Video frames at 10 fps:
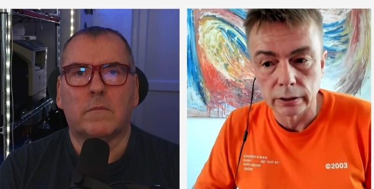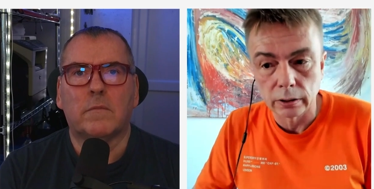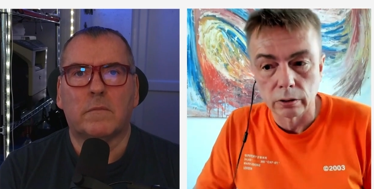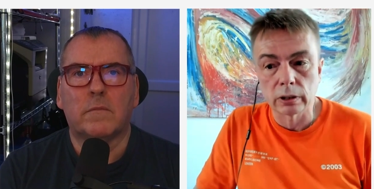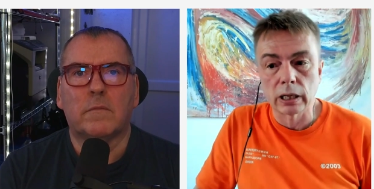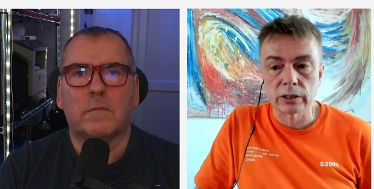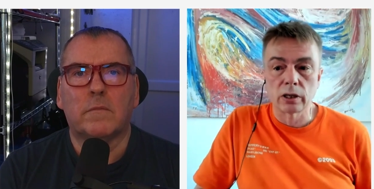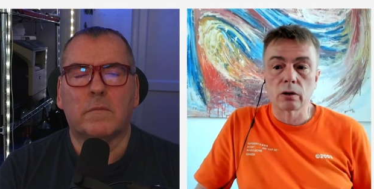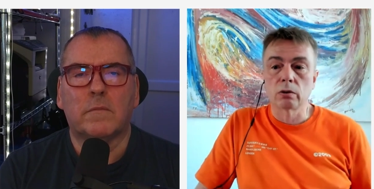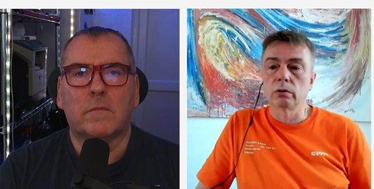Speaker 1: traded on
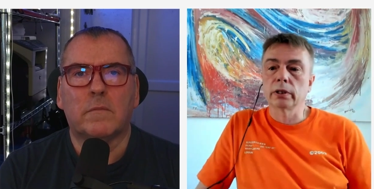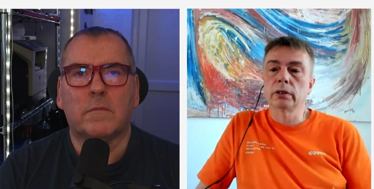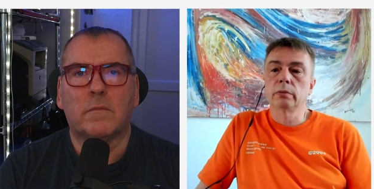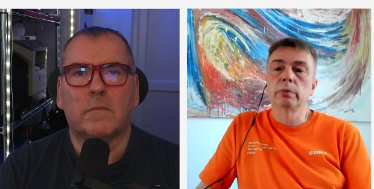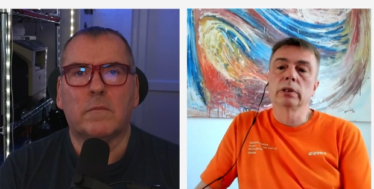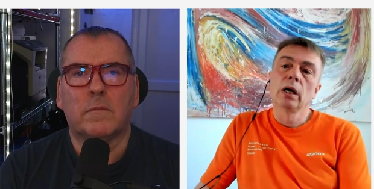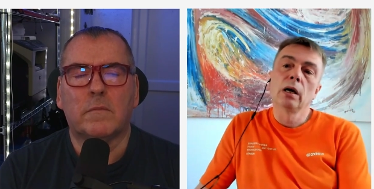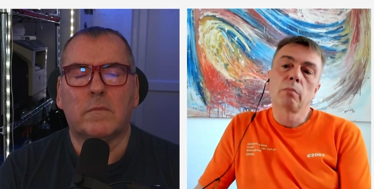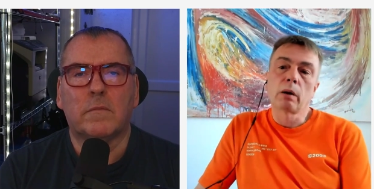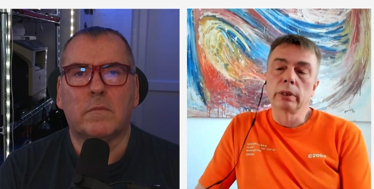NASDAQ, already been
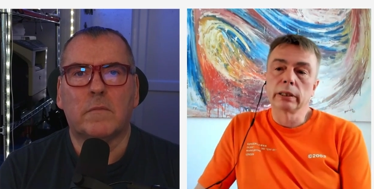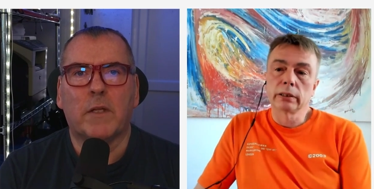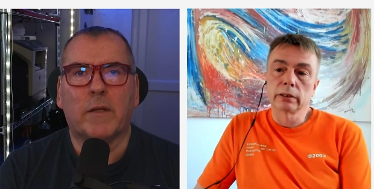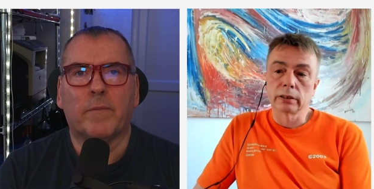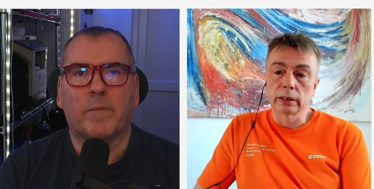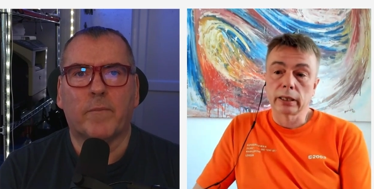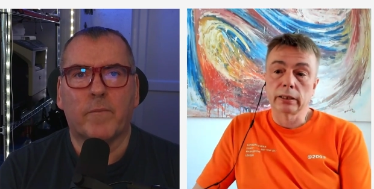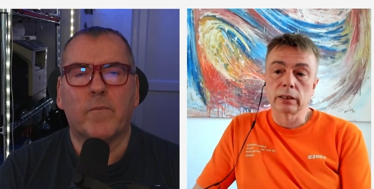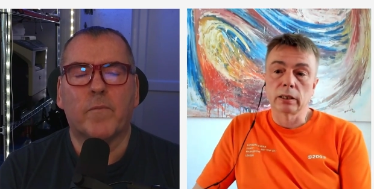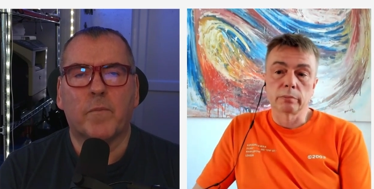publicly
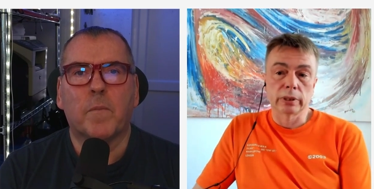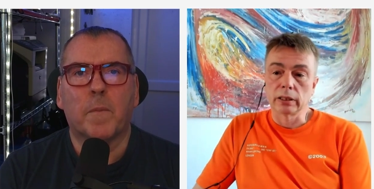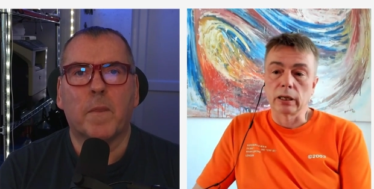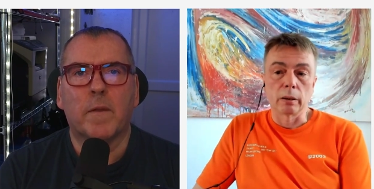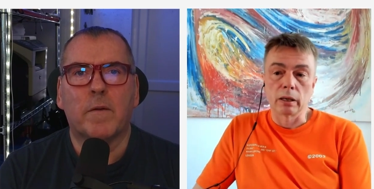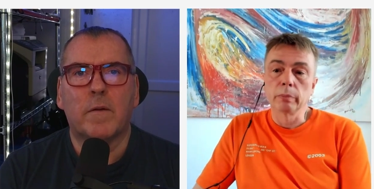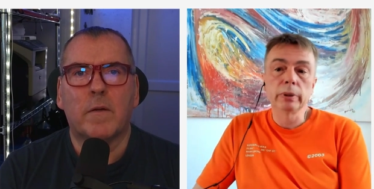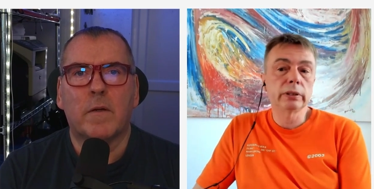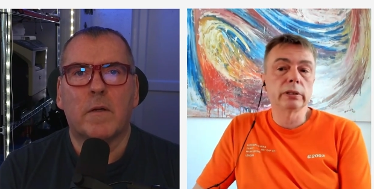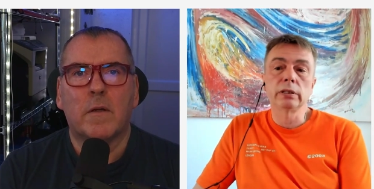traded company. Co
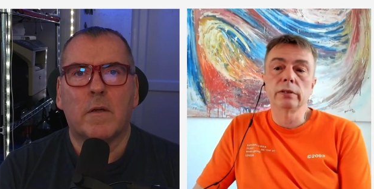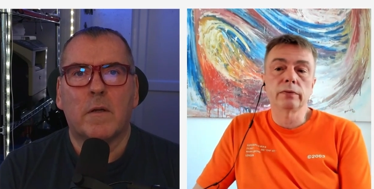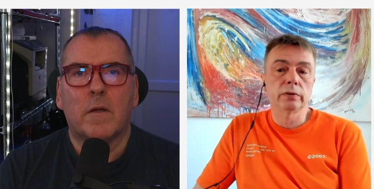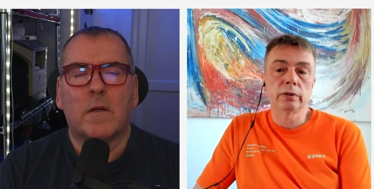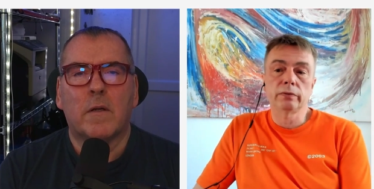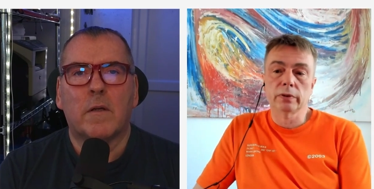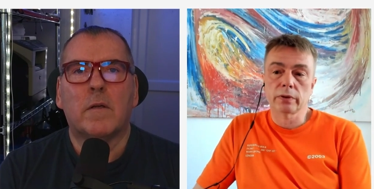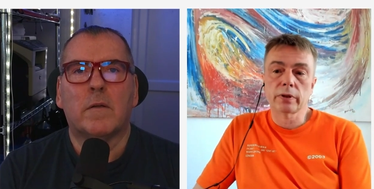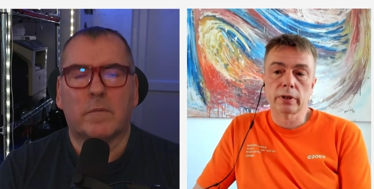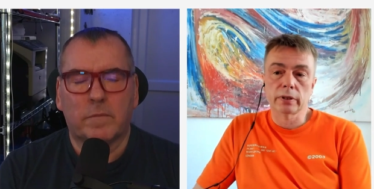completely diff
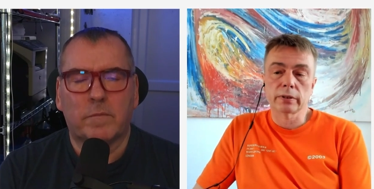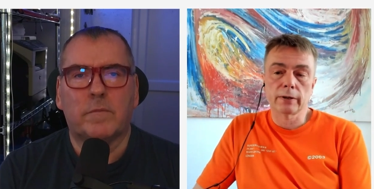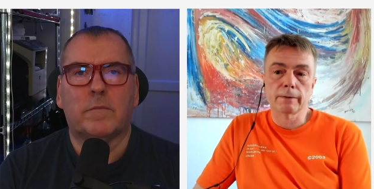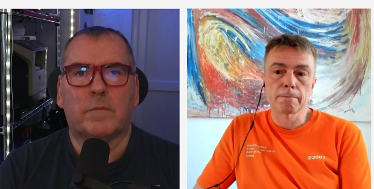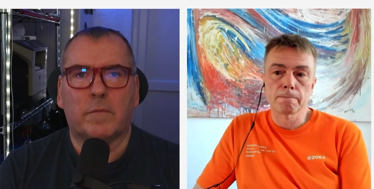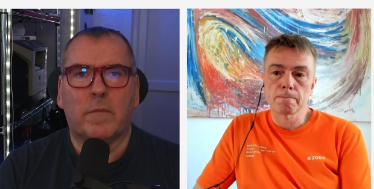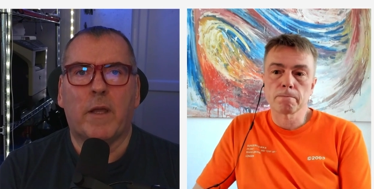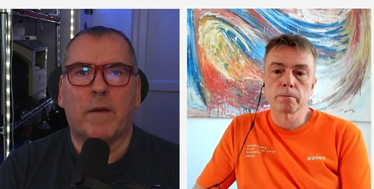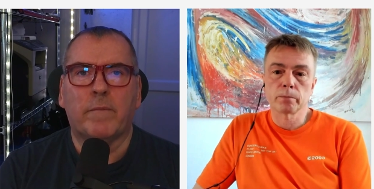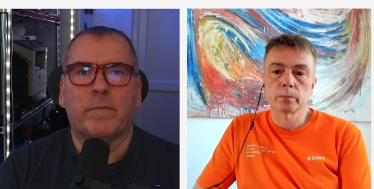different things.
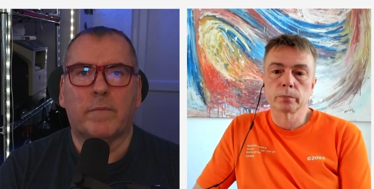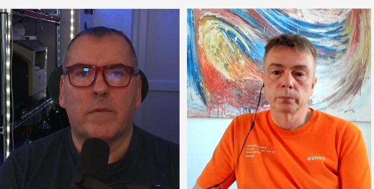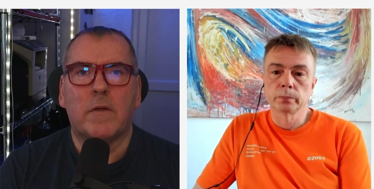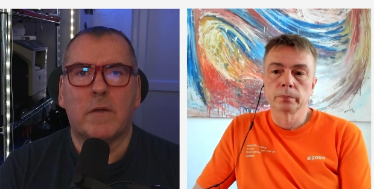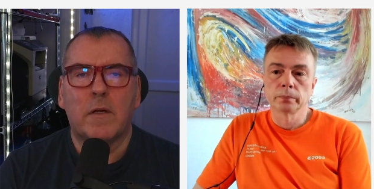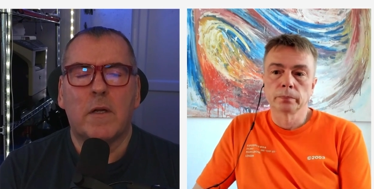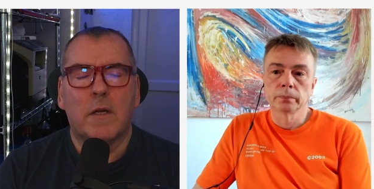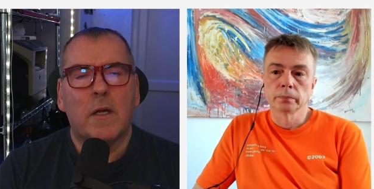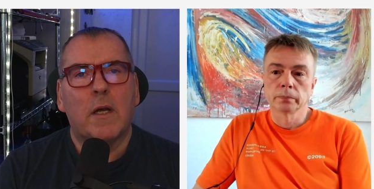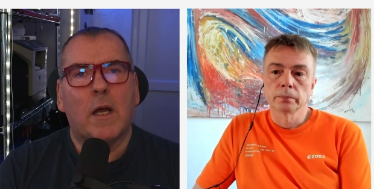
Speaker 2: Yeah.
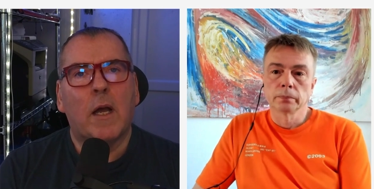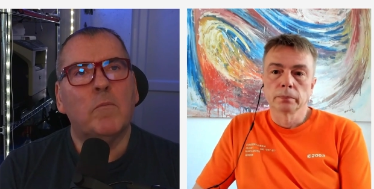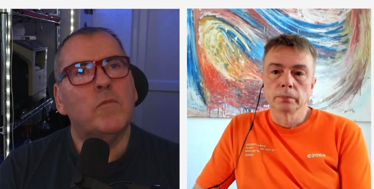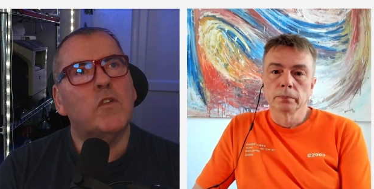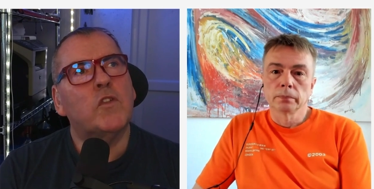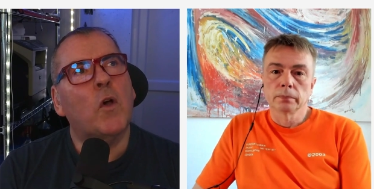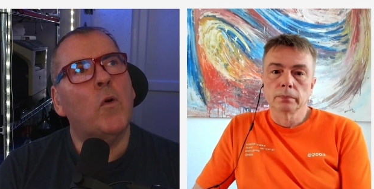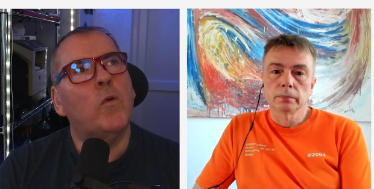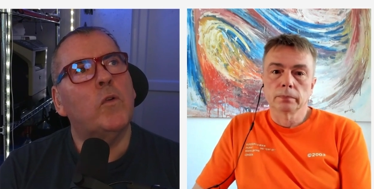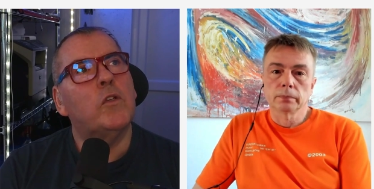Um,
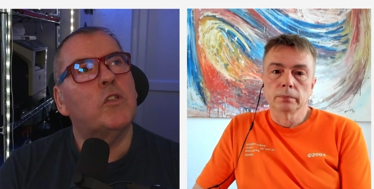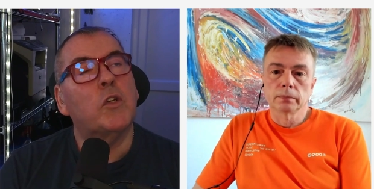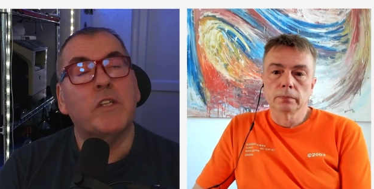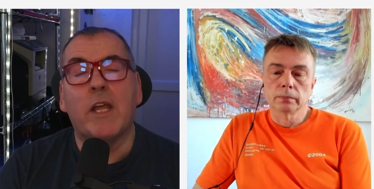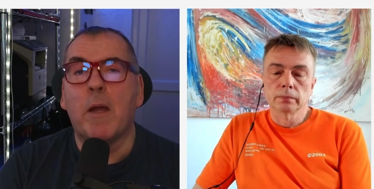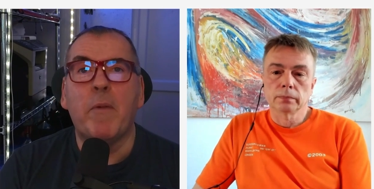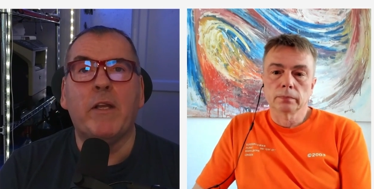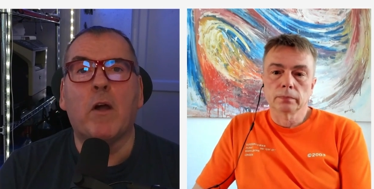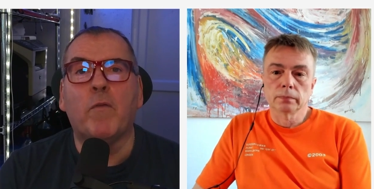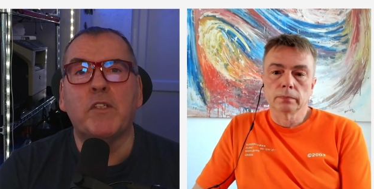so, to t- I
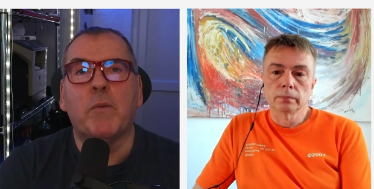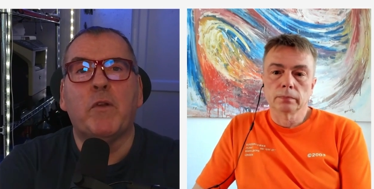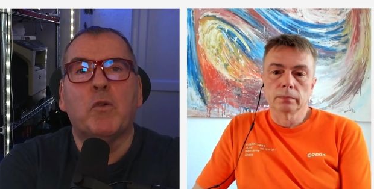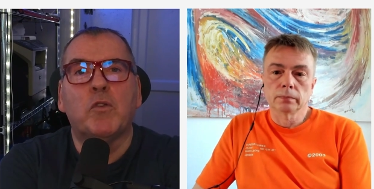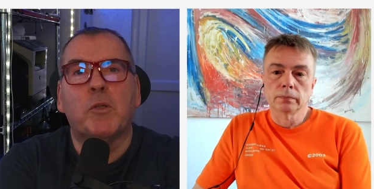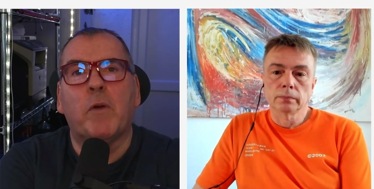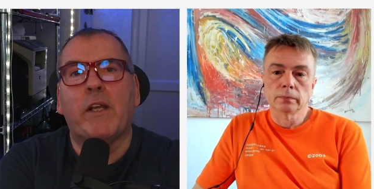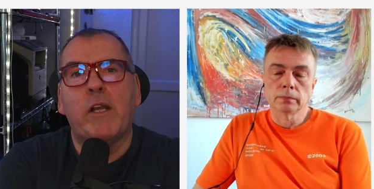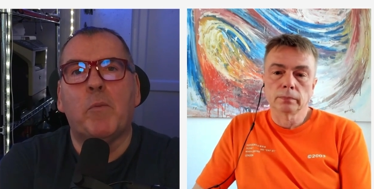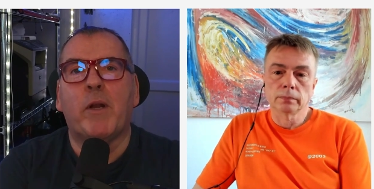mean, obviously, we talked
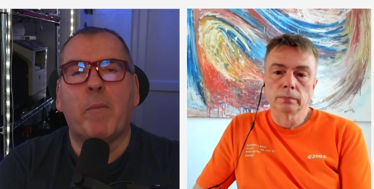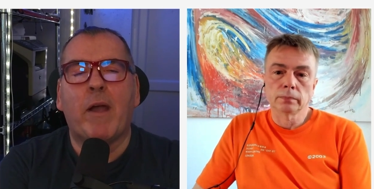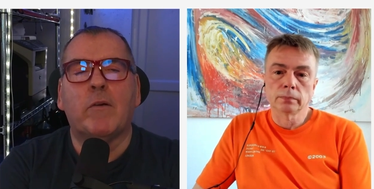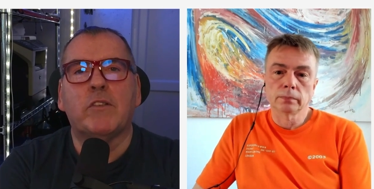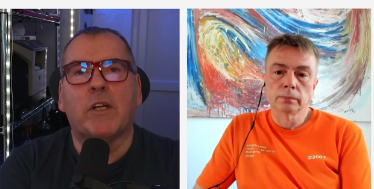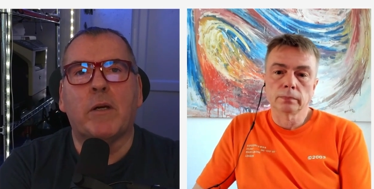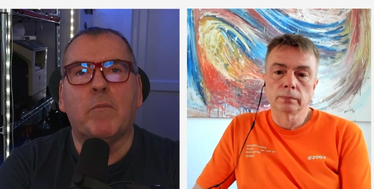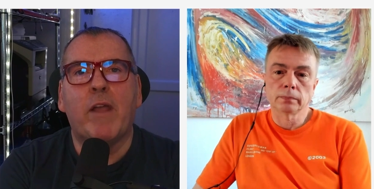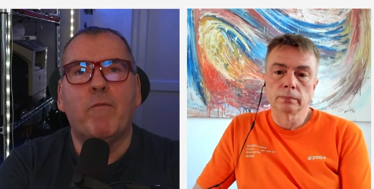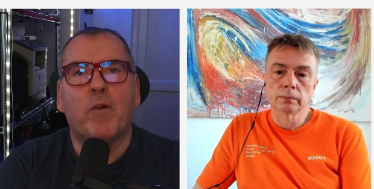a little bit about
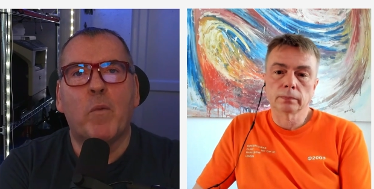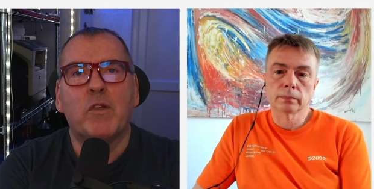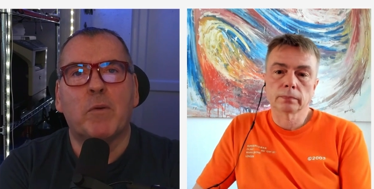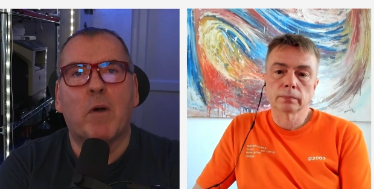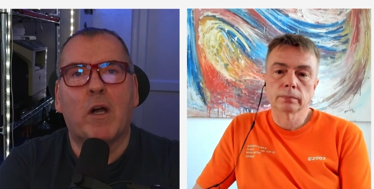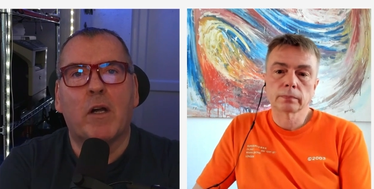um, influencer